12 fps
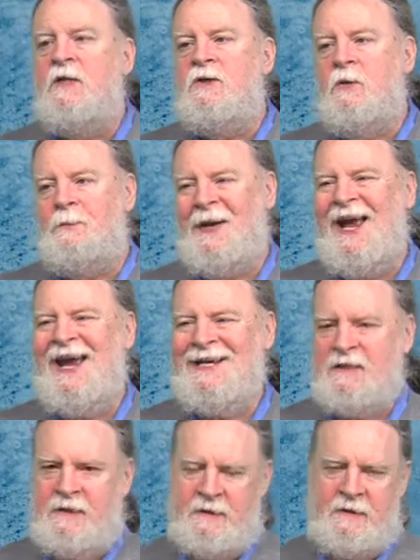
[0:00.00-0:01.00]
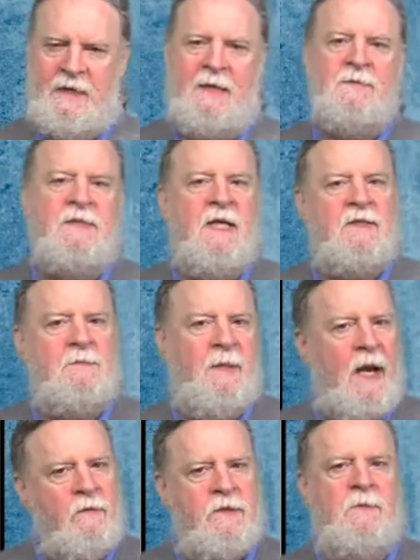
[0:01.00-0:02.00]
to pass the same sex
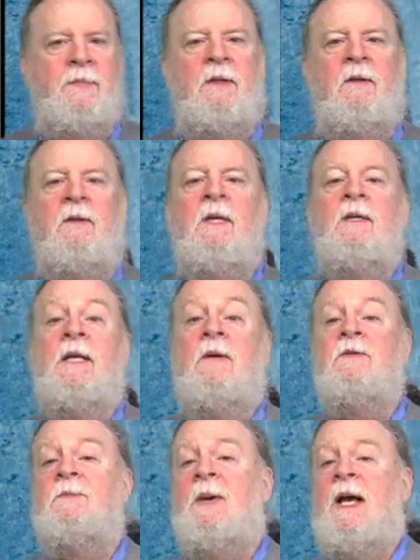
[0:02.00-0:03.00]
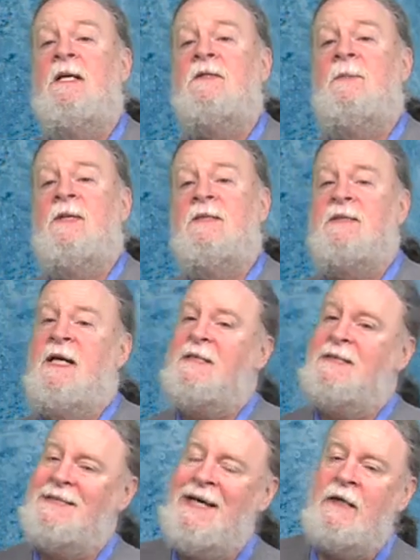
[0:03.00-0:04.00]
marriage bill that was passed by the
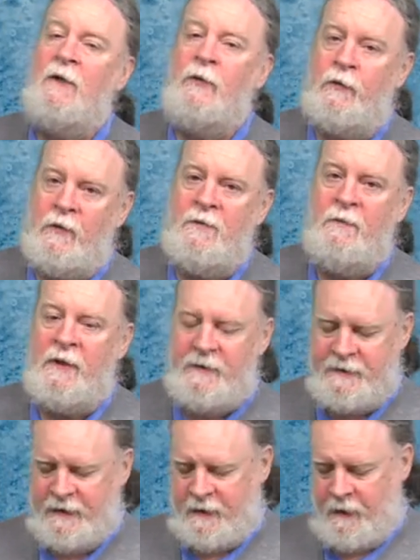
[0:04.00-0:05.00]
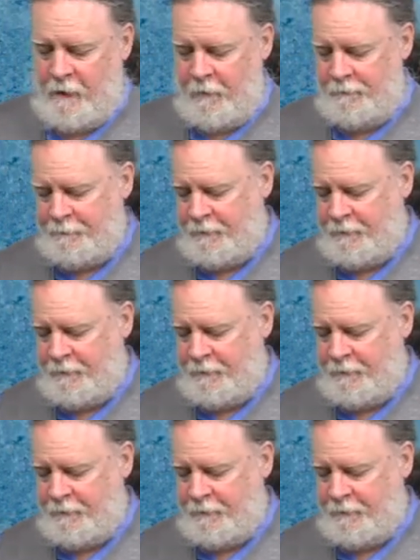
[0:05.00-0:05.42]
state Senate three months ago.